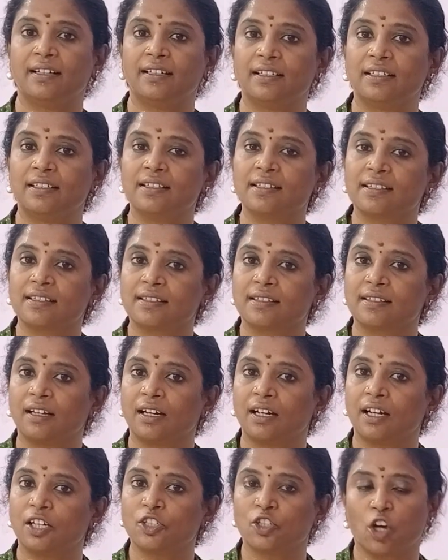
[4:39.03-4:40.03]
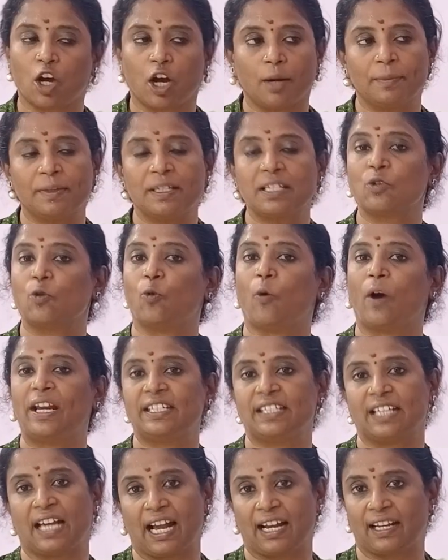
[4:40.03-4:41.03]
and his job is
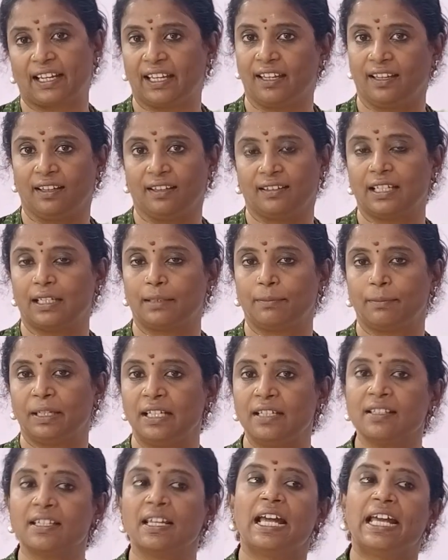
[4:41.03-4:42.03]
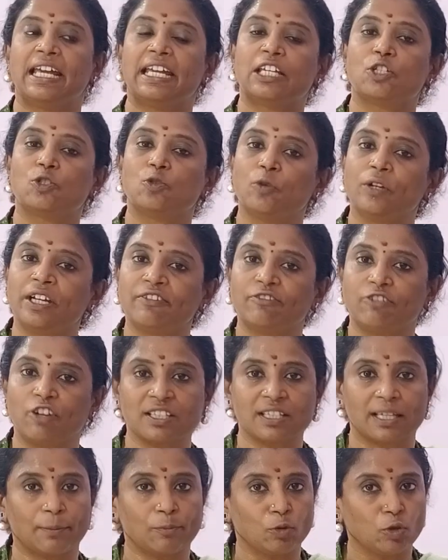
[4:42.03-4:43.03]
white hacking. That means he is
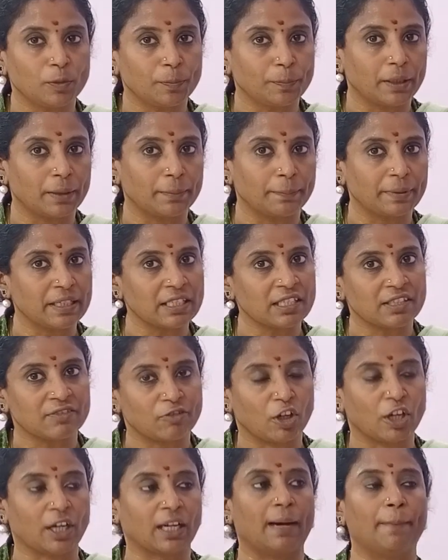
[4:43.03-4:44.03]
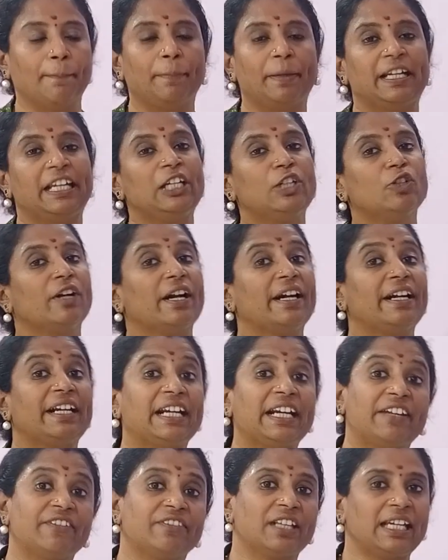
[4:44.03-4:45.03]
doing for some good purpose for a company to
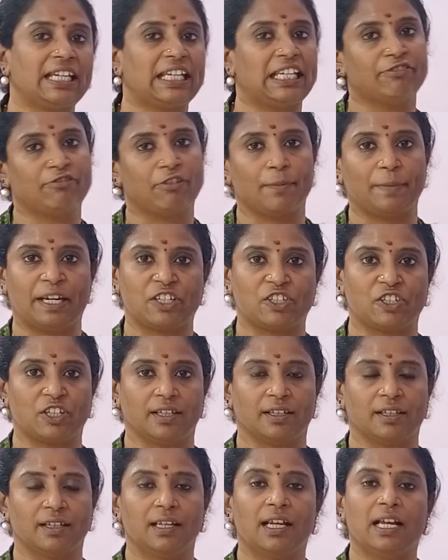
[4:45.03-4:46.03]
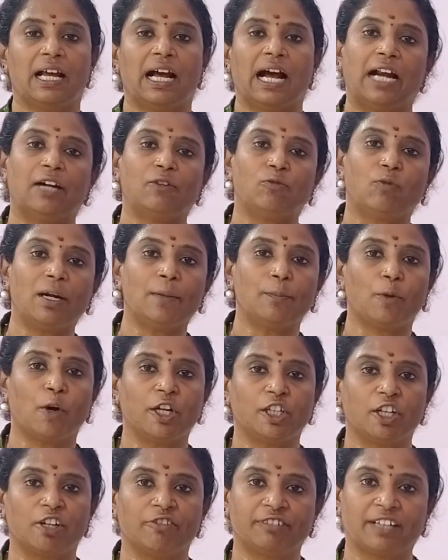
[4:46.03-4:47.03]
retrieve the information. At
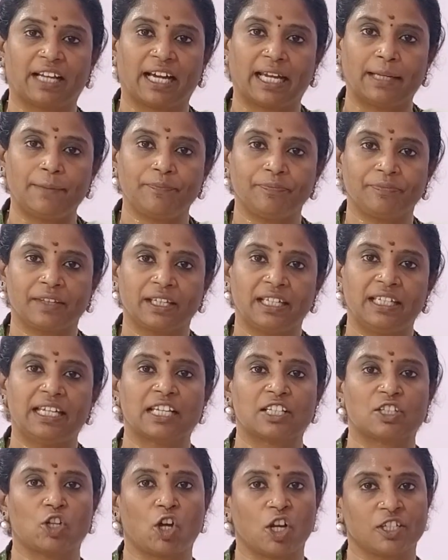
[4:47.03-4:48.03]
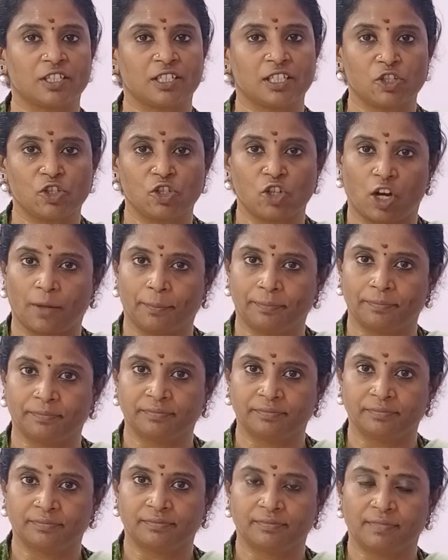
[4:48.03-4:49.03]
one point of time, he has lost his
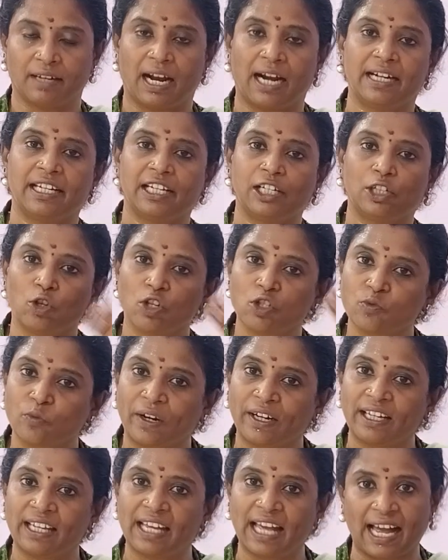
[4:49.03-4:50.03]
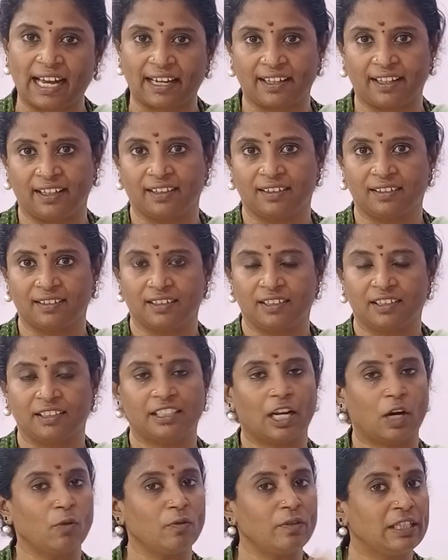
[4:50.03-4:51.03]
job and he knows only hacking.
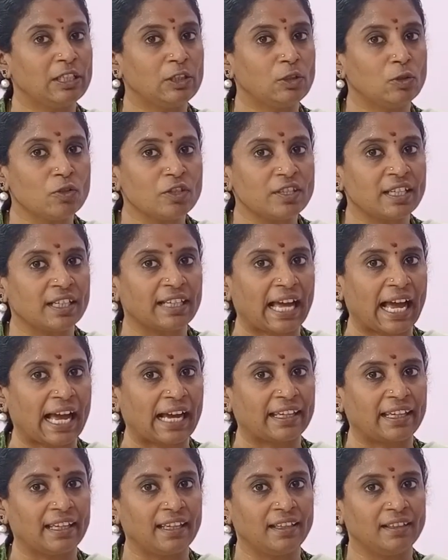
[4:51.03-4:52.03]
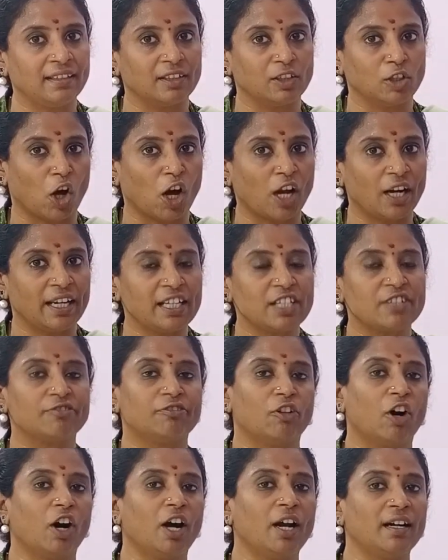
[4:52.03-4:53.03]
Now he used that hacking
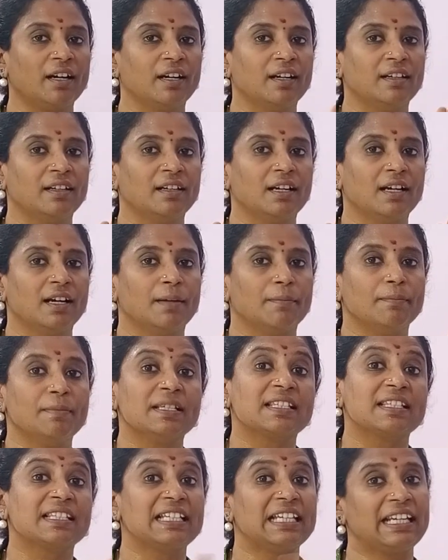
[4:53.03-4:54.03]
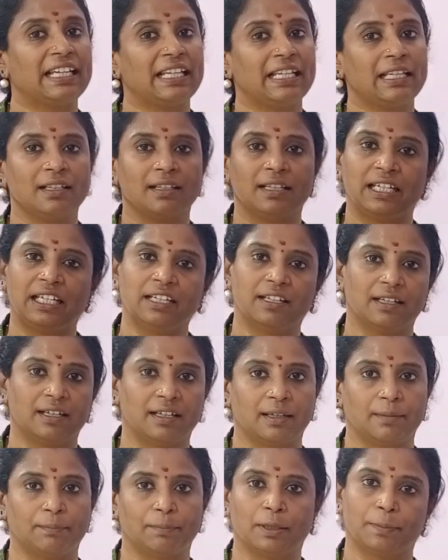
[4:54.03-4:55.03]
knowledge for
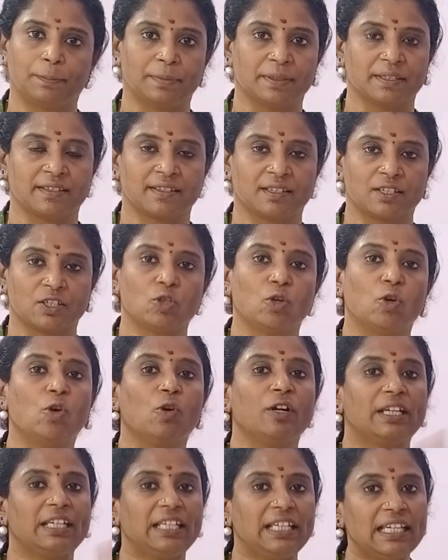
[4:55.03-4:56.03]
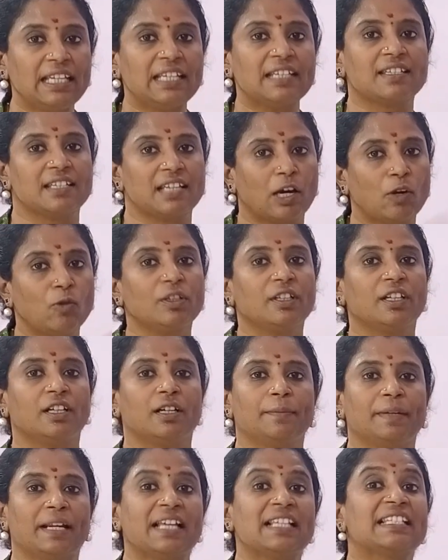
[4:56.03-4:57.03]
misleading purpose. So he is
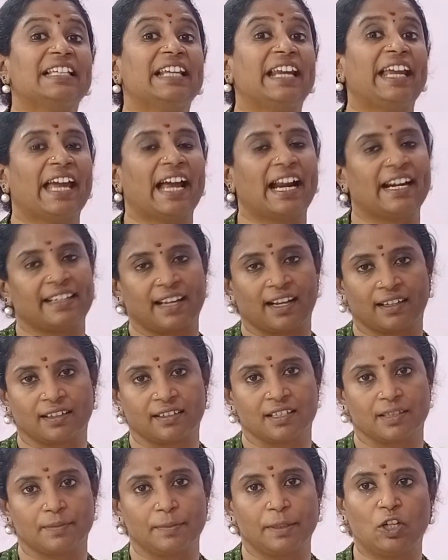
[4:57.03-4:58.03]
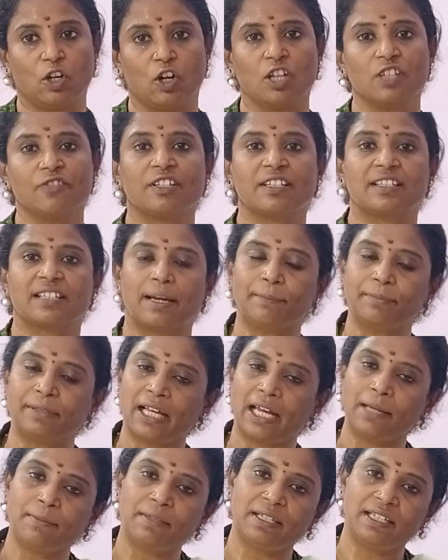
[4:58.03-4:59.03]
now termed as grey attackers, because for
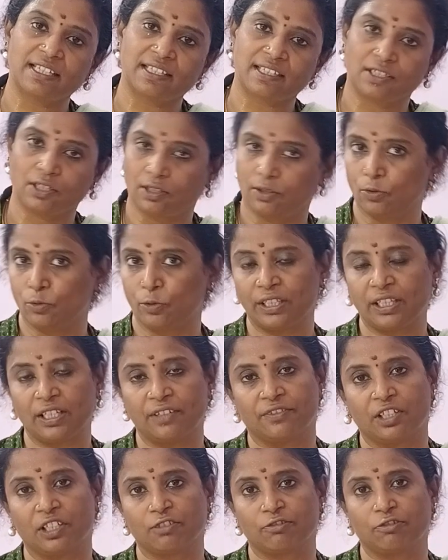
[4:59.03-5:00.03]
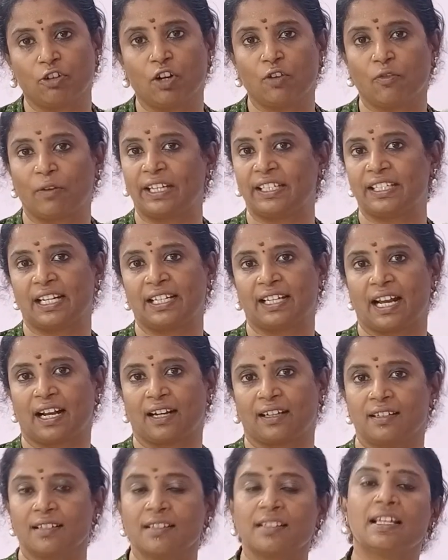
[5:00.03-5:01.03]
some time he is doing the work for white
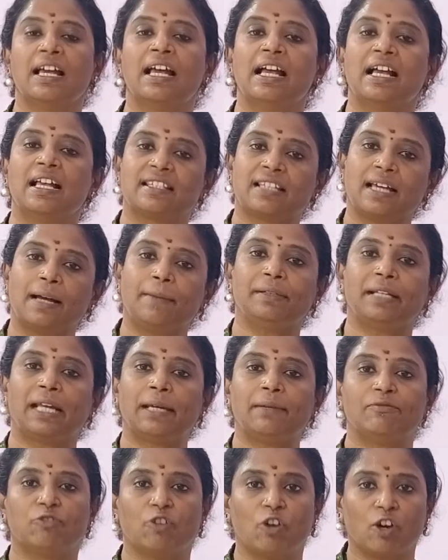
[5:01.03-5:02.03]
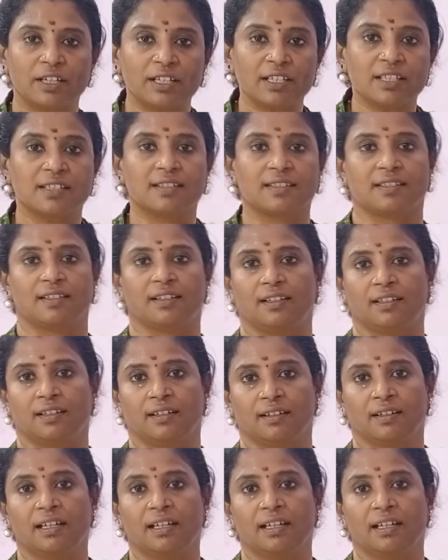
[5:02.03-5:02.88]
attackers, sometime for his